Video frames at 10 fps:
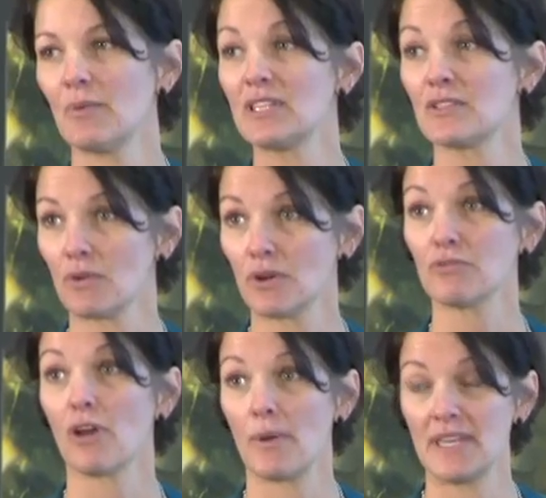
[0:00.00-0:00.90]
we saw a
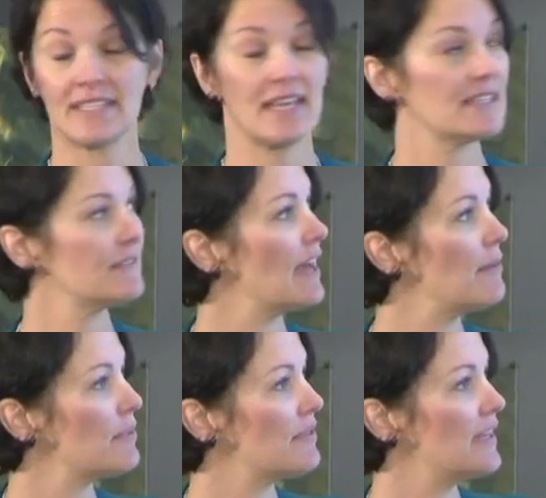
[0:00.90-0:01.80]
growing sense of
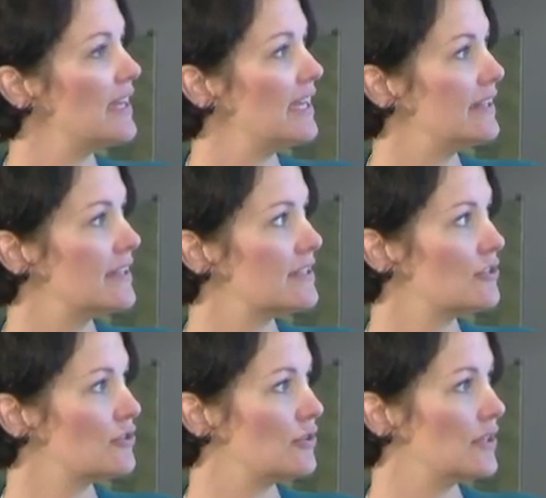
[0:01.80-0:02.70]
empathy in the
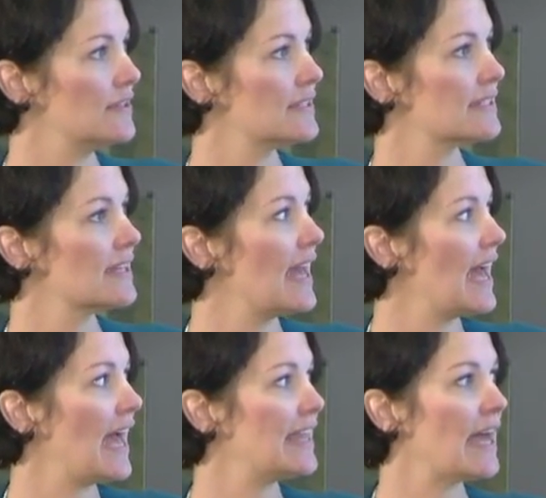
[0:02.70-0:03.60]
students,
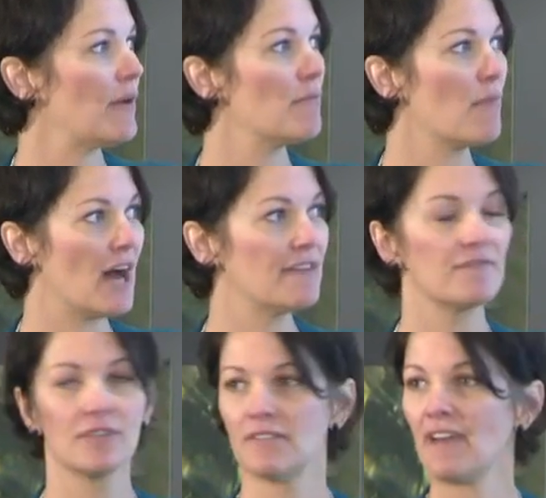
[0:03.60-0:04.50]
and they were
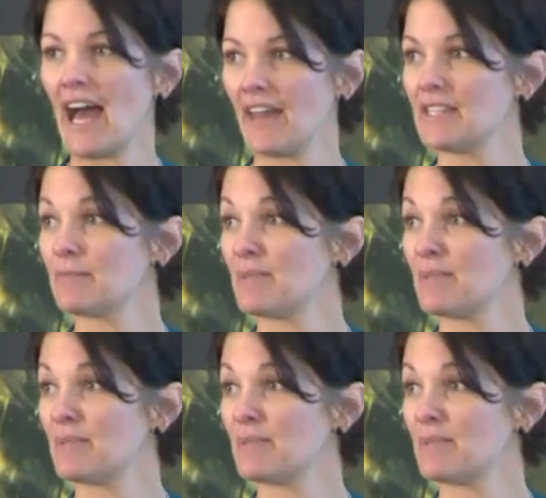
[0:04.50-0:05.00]
mindful of how this